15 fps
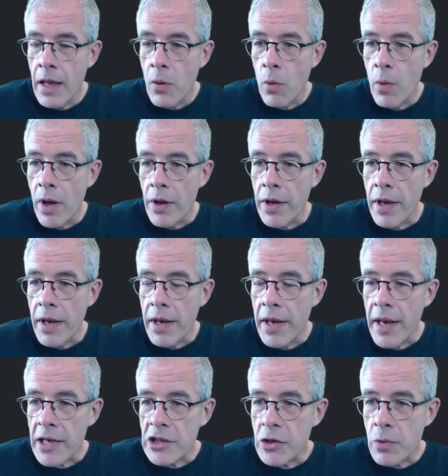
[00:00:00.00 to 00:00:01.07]
Well, the
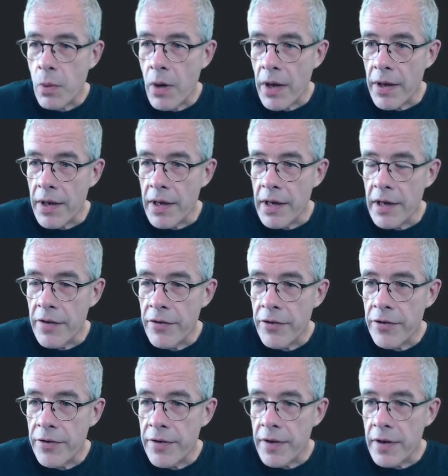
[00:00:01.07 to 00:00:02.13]
next one
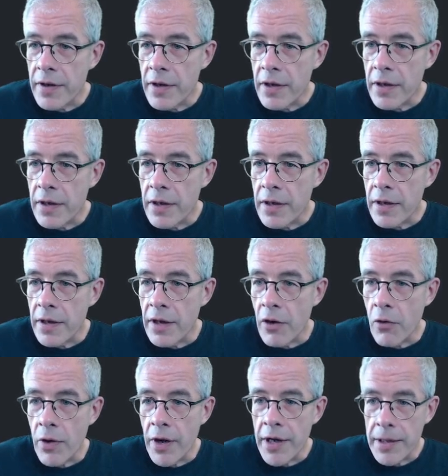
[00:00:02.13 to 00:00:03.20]
is an
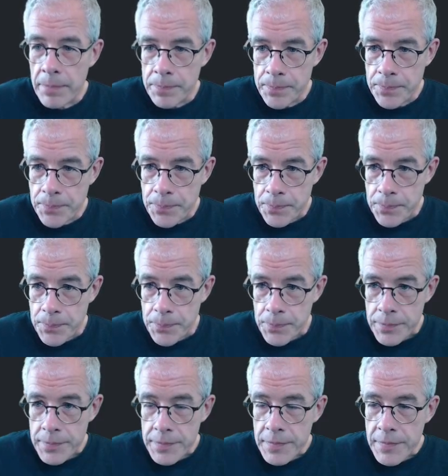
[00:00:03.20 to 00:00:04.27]
array.
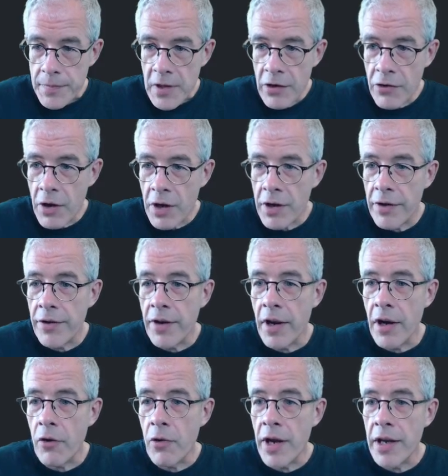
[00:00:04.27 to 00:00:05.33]
So it is
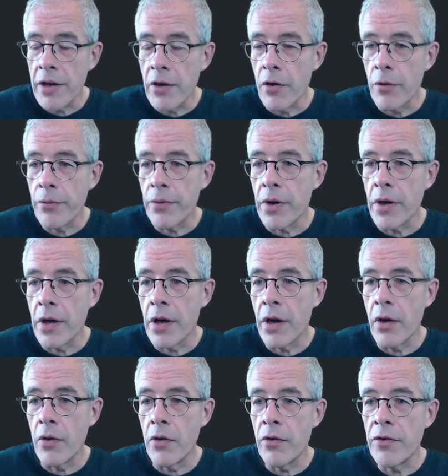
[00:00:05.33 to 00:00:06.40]
an array of
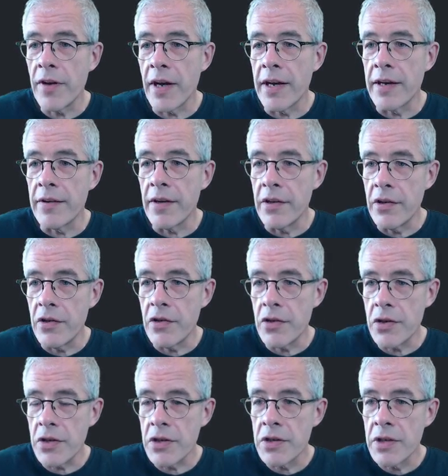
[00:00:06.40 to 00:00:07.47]
unsigned
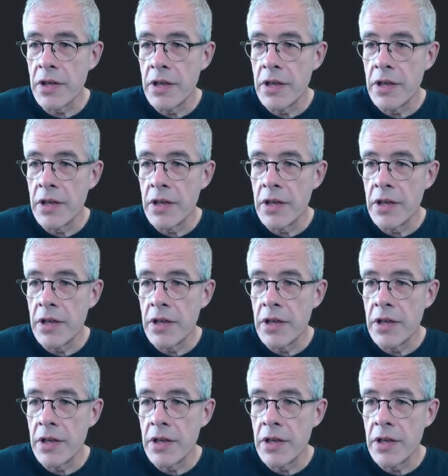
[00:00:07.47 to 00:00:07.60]
integers.